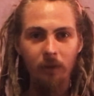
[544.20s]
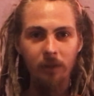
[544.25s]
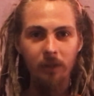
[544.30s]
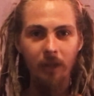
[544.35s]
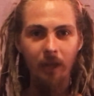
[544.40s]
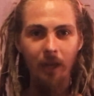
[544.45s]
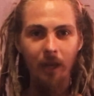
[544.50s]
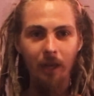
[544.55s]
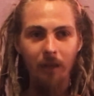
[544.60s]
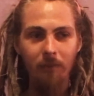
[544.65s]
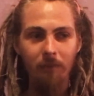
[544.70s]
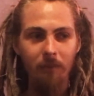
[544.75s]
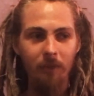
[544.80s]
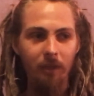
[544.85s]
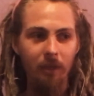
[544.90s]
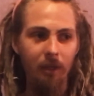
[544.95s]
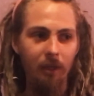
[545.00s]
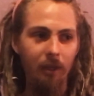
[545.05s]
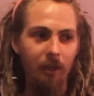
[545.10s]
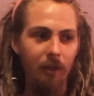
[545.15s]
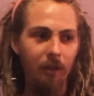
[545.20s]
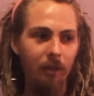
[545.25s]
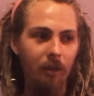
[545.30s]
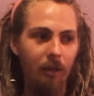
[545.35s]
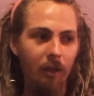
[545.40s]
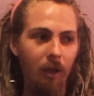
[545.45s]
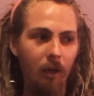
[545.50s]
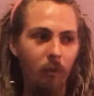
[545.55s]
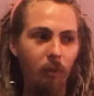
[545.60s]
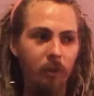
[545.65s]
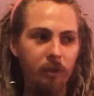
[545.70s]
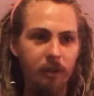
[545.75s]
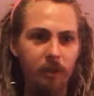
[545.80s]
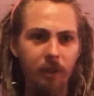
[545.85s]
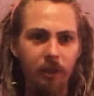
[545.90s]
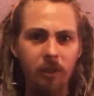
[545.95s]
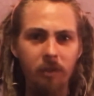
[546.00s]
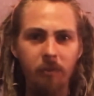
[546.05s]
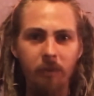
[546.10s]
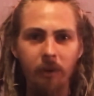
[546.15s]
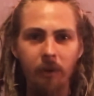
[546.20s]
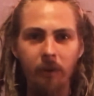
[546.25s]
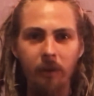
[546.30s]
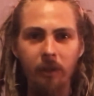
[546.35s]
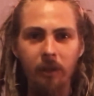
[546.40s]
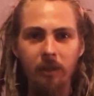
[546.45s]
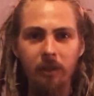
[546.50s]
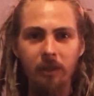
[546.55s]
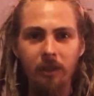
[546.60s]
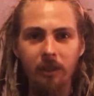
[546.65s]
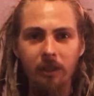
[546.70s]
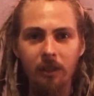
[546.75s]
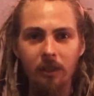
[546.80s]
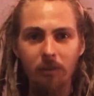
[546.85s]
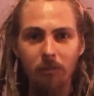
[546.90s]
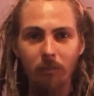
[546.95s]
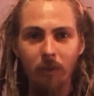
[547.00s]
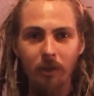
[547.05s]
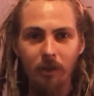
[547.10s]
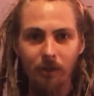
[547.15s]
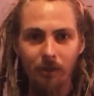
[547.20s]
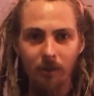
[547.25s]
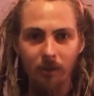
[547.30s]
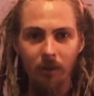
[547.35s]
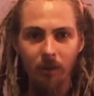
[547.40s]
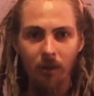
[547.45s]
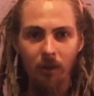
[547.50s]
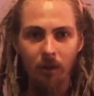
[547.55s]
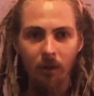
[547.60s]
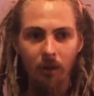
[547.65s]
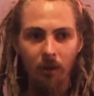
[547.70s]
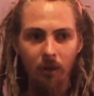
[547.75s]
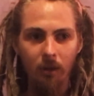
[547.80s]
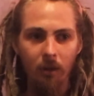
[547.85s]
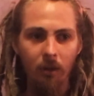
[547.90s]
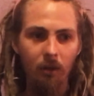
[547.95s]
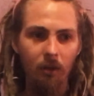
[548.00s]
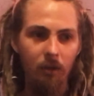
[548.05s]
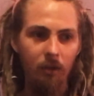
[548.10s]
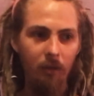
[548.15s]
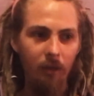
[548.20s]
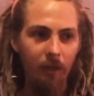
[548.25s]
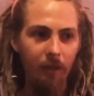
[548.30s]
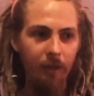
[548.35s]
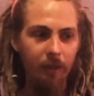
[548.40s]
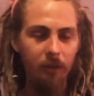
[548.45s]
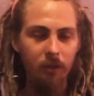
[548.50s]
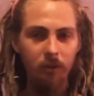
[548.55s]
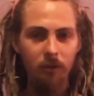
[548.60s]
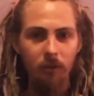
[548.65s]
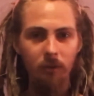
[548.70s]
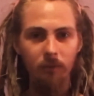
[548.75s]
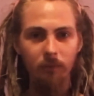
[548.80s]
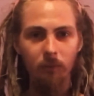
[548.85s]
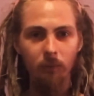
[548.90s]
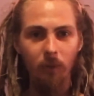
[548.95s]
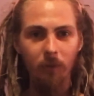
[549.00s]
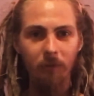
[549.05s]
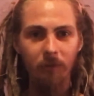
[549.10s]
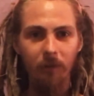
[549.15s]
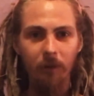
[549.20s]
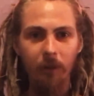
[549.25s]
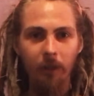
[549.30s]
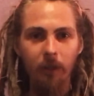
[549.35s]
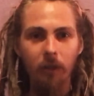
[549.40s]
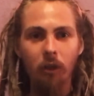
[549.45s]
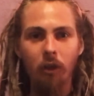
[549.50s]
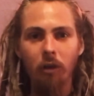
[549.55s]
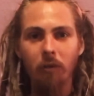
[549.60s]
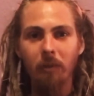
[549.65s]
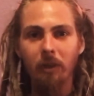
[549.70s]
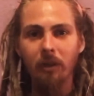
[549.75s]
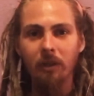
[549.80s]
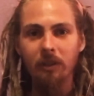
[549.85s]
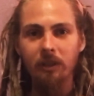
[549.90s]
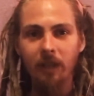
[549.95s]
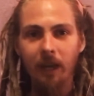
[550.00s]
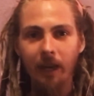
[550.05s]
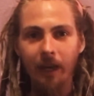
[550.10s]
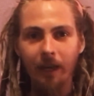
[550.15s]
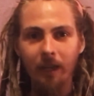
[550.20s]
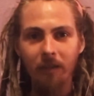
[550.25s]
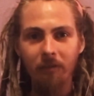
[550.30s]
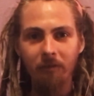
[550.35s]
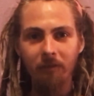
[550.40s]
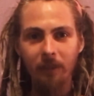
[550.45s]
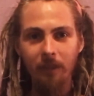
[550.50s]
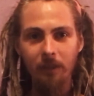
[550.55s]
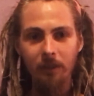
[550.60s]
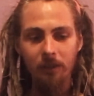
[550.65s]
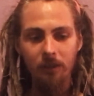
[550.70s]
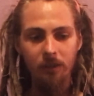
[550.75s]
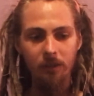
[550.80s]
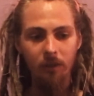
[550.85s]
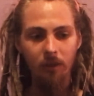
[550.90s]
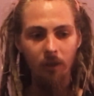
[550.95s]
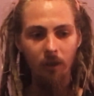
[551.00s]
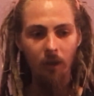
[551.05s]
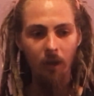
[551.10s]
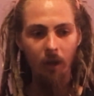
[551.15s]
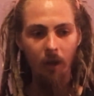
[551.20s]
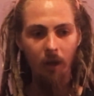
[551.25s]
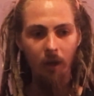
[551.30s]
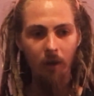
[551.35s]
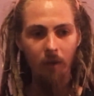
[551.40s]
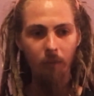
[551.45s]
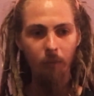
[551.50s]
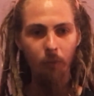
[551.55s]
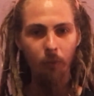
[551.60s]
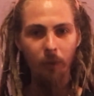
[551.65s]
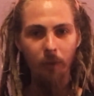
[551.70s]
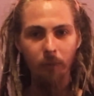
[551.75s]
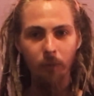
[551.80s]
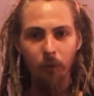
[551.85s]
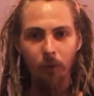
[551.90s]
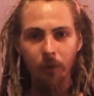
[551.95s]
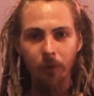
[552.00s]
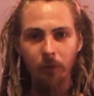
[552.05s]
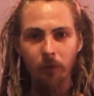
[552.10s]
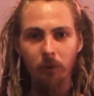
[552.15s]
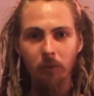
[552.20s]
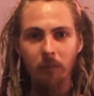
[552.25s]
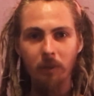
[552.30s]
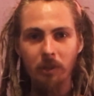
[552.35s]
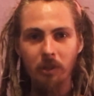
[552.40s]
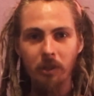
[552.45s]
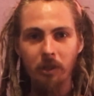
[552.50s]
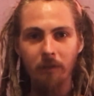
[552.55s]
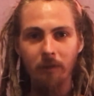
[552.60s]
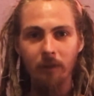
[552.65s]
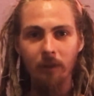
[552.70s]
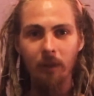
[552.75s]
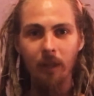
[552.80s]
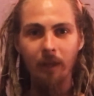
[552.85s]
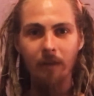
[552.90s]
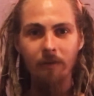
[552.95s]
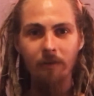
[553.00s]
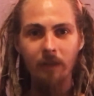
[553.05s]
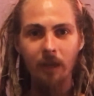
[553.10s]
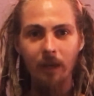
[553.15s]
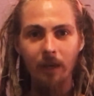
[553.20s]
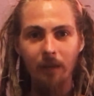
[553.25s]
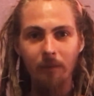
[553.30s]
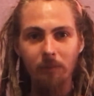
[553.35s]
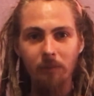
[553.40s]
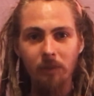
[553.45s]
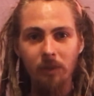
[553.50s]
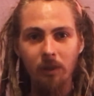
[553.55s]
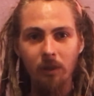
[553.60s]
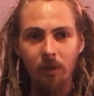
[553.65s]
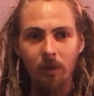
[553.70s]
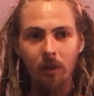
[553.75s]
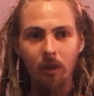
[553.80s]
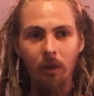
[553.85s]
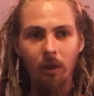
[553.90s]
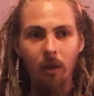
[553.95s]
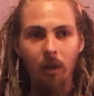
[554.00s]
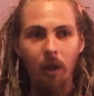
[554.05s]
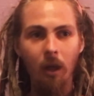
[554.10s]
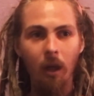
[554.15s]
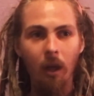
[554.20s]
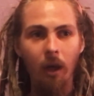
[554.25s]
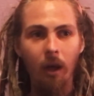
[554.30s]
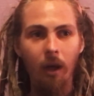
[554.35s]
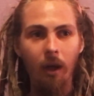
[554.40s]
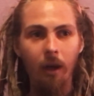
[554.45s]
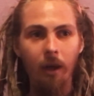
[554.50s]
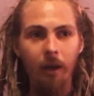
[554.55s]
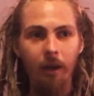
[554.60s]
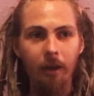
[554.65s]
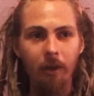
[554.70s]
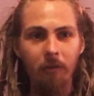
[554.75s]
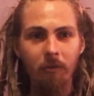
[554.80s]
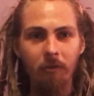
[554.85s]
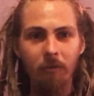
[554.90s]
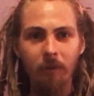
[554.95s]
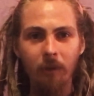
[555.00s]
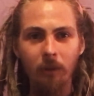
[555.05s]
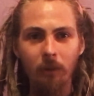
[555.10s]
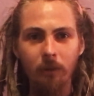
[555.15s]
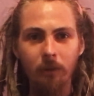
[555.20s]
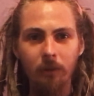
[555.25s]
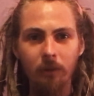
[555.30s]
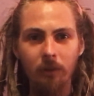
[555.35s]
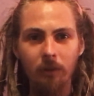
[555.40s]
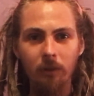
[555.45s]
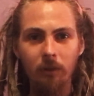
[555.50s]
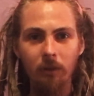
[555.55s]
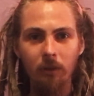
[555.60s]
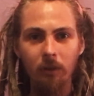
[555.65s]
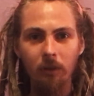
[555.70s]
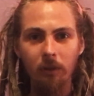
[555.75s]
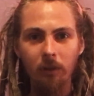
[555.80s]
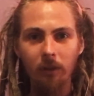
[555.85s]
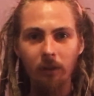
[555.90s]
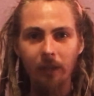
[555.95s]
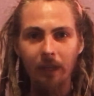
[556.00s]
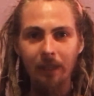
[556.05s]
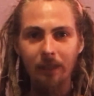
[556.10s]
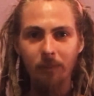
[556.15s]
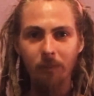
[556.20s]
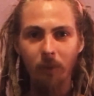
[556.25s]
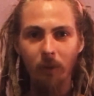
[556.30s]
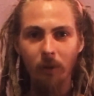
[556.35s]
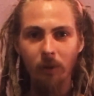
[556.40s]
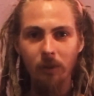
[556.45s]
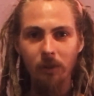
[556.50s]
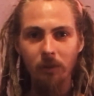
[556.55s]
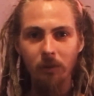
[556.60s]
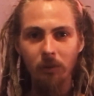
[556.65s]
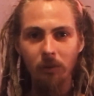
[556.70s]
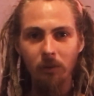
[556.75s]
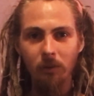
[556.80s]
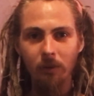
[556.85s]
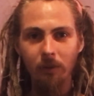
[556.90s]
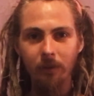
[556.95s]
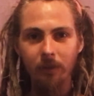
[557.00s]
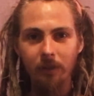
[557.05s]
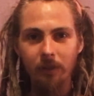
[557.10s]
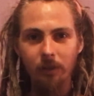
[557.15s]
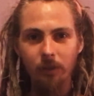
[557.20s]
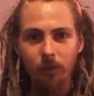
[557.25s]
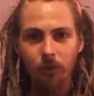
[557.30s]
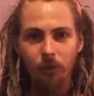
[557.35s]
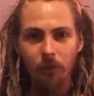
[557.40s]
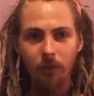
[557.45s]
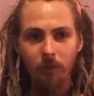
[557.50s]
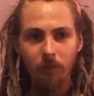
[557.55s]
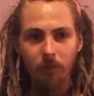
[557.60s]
time, and I wasn't experiencing as much like what felt like karmically tied events, where I'm going through a bunch of different lifetimes. It felt a little less personal this trip.